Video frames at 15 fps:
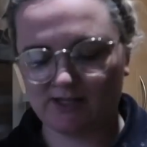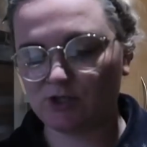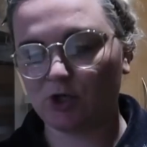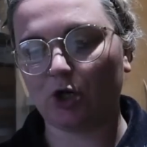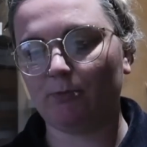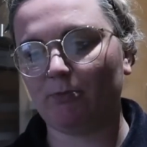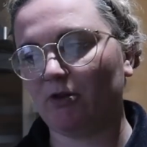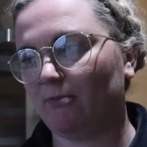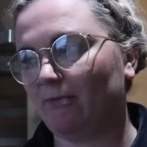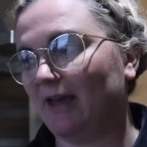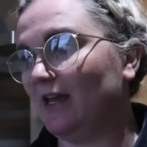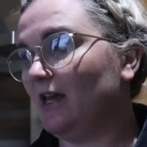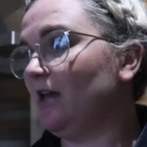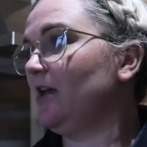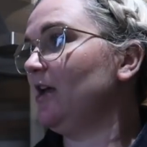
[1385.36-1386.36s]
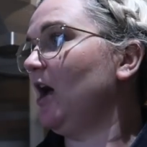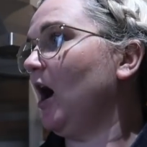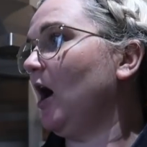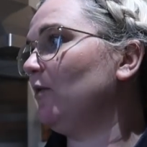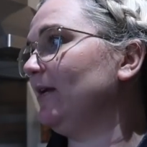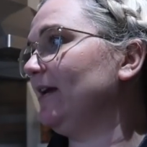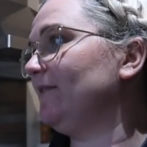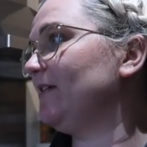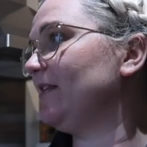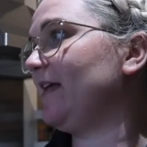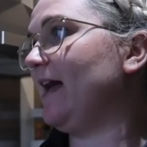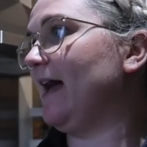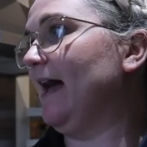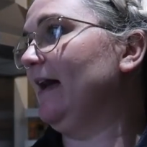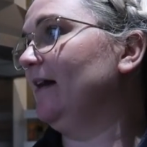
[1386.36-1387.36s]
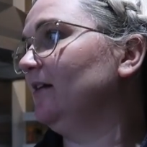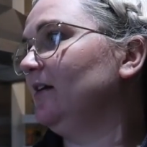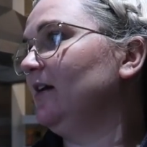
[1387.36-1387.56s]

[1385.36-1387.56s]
not going to bother me i'll leave it there